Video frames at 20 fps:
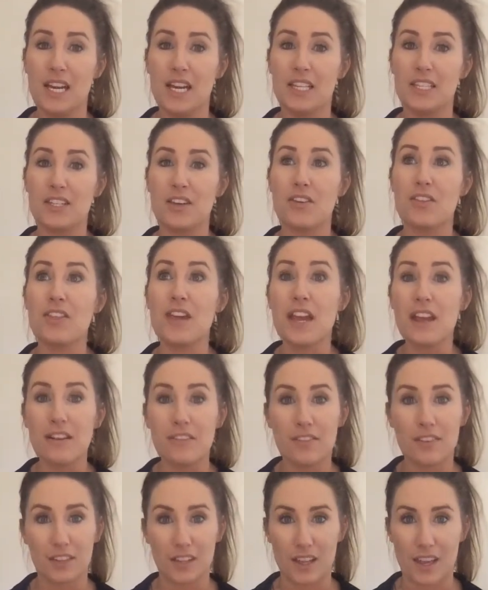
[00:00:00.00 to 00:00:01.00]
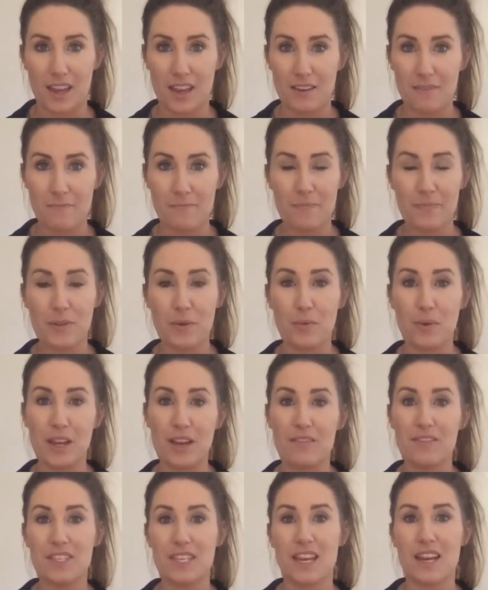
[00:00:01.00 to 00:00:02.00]
And so thankfully, we
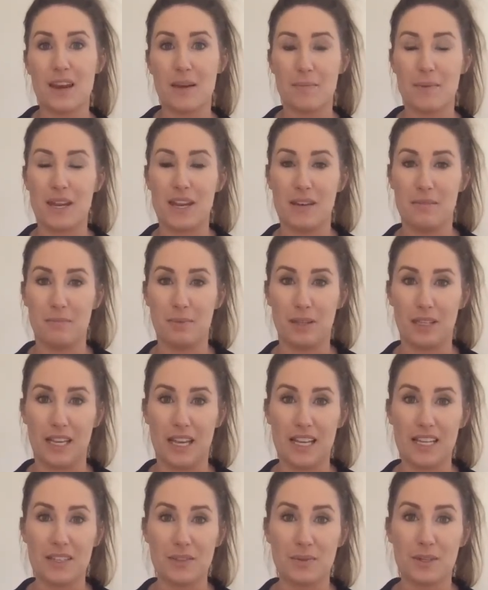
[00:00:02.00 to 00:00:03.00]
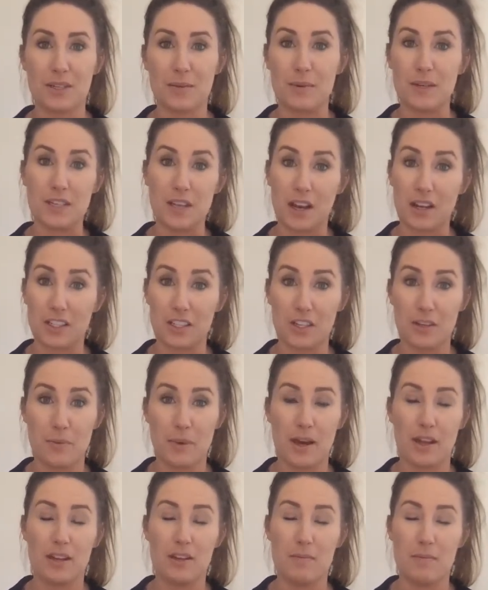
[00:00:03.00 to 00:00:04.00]
have set up in place, which I'm going to talk to you
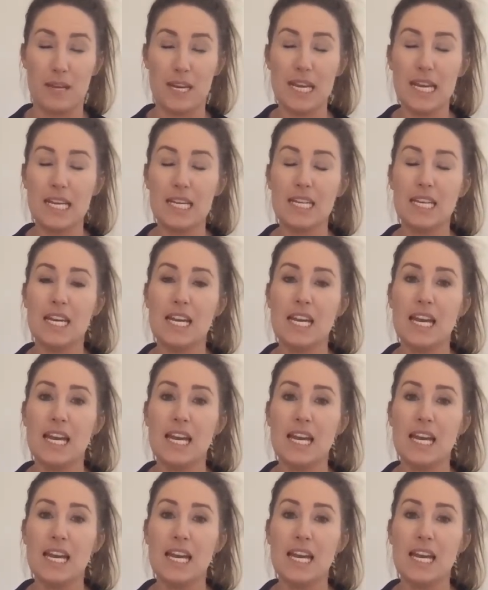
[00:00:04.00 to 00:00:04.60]
about in a minute,